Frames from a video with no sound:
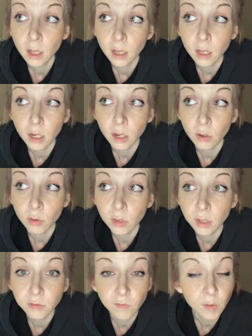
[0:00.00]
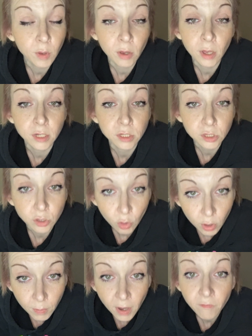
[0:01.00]
You know, this female has
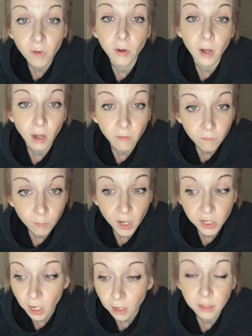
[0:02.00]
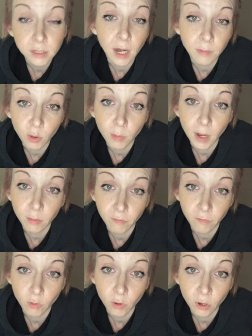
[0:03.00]
stolen my phone out of my child's diaper bag
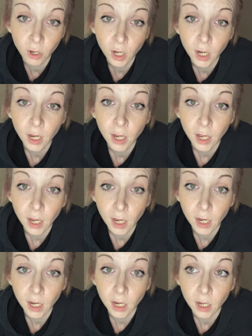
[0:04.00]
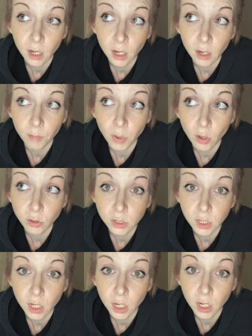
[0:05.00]
before and
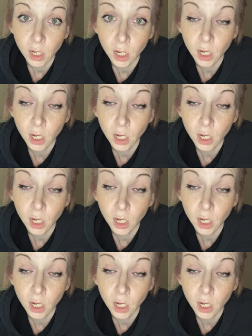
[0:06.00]
posted